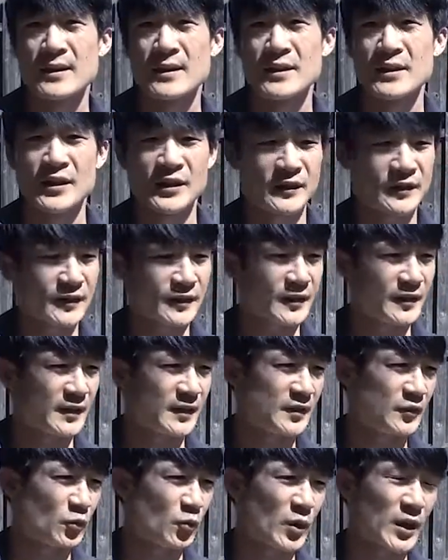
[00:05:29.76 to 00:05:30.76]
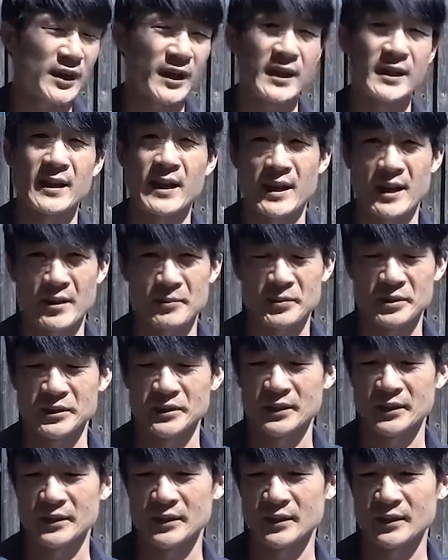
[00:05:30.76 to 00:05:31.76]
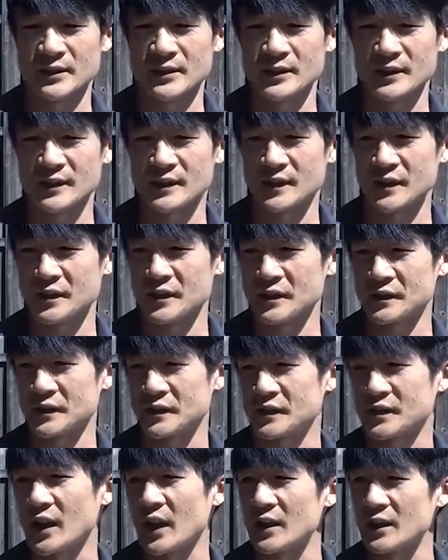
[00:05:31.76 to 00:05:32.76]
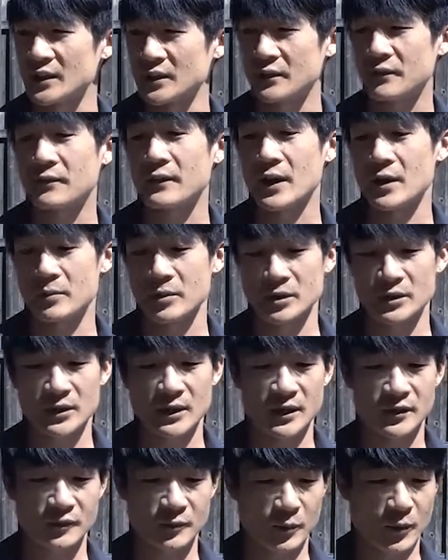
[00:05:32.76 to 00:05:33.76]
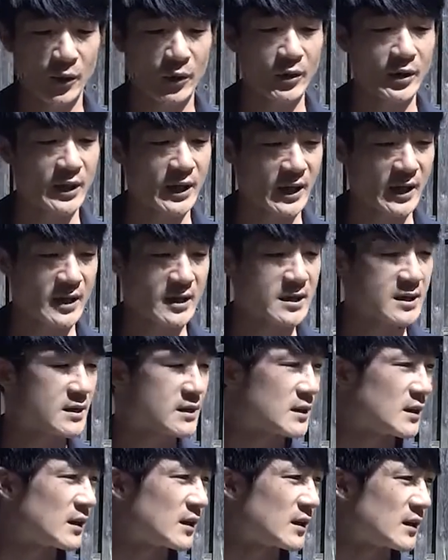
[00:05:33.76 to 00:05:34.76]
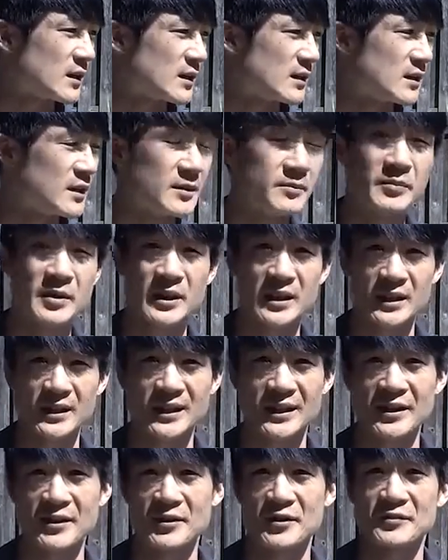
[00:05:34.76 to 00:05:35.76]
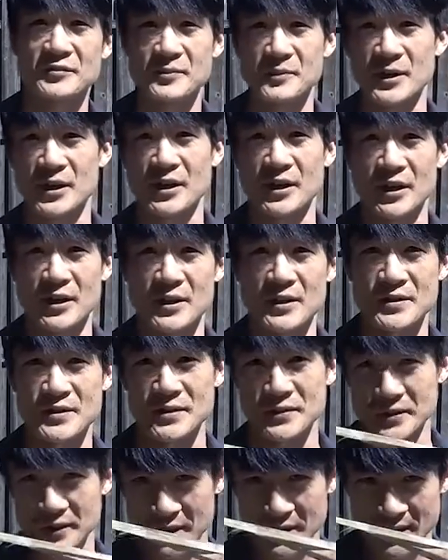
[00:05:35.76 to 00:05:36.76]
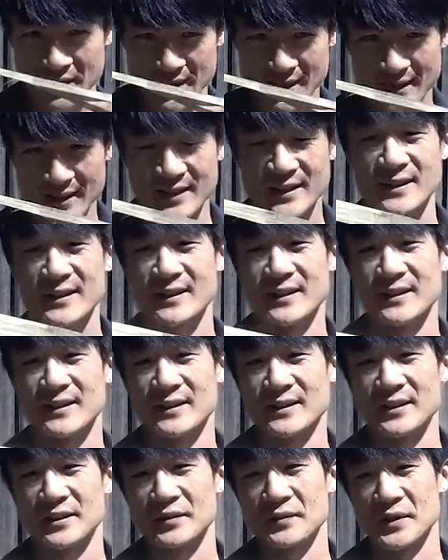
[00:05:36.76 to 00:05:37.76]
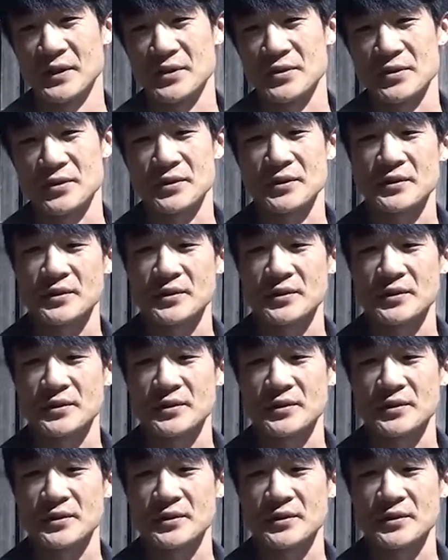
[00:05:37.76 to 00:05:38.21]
this is what can happen. This is solid fiberglass bow again, in the beginning of my archery adventure.